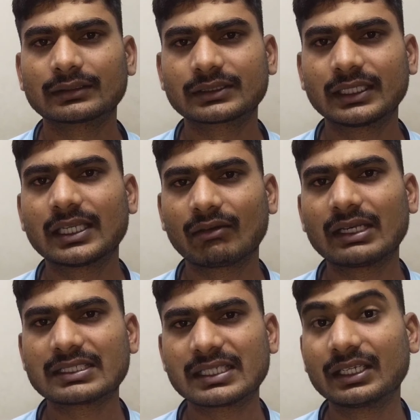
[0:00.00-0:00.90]
and the
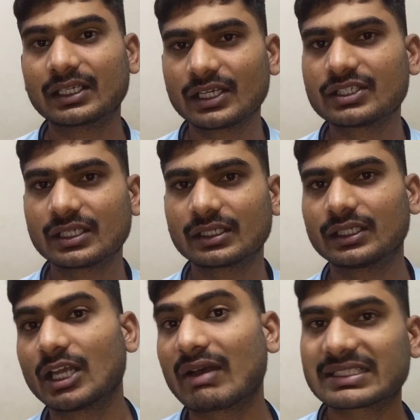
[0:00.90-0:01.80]
sea level is
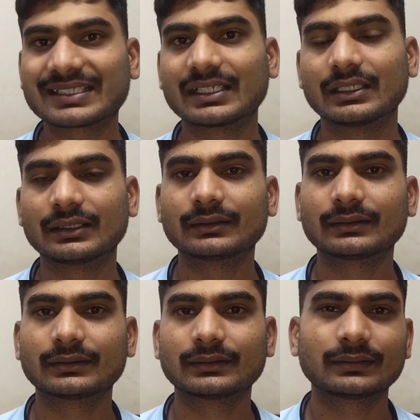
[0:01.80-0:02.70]
increasing
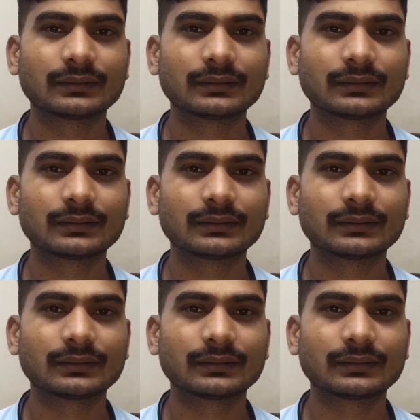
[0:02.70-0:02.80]
devastatingly.